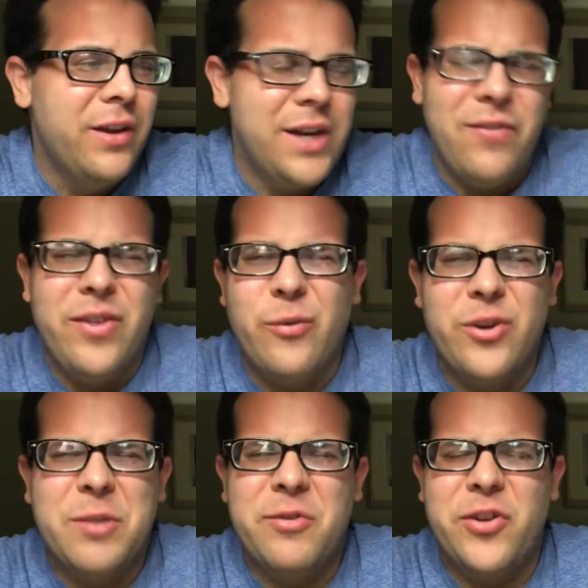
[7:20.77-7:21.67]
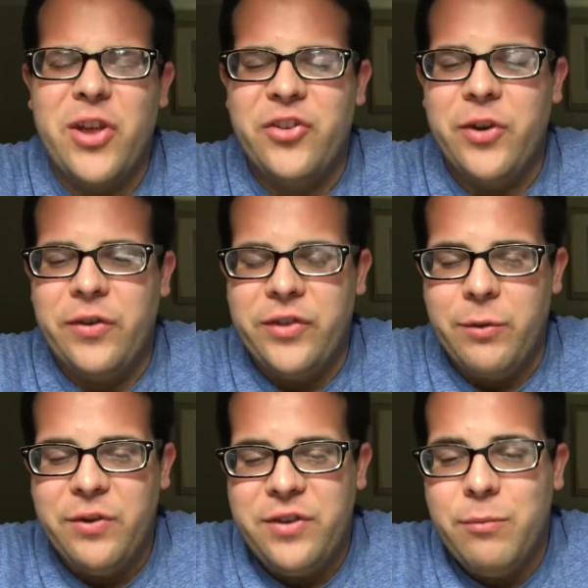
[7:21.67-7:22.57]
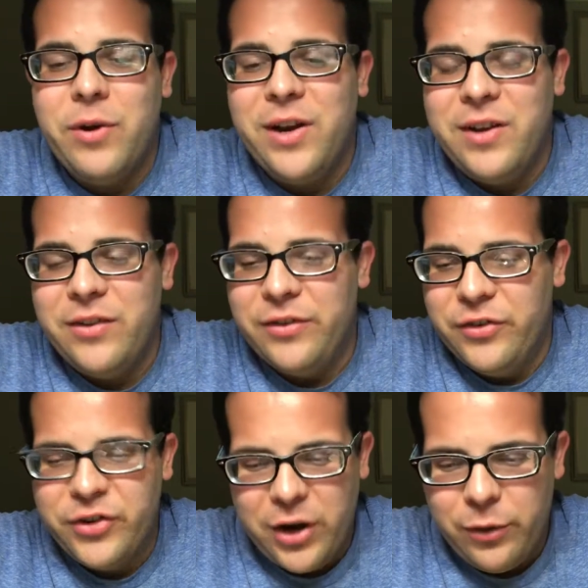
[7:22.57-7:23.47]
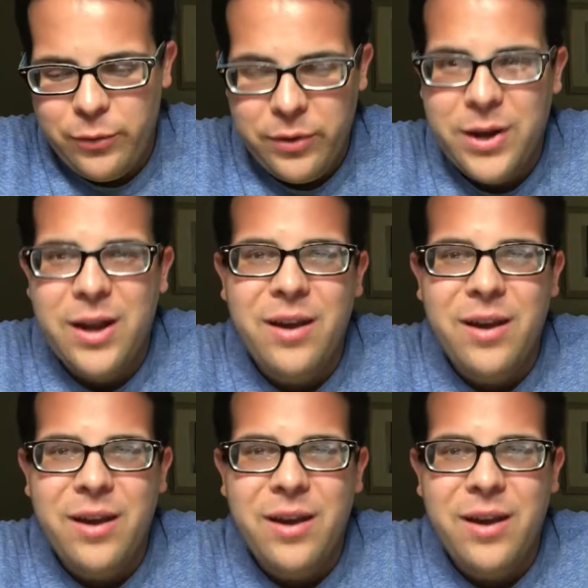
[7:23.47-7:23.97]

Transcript: Definitely the worst episode of that show I've seen. Which is a pretty decent show,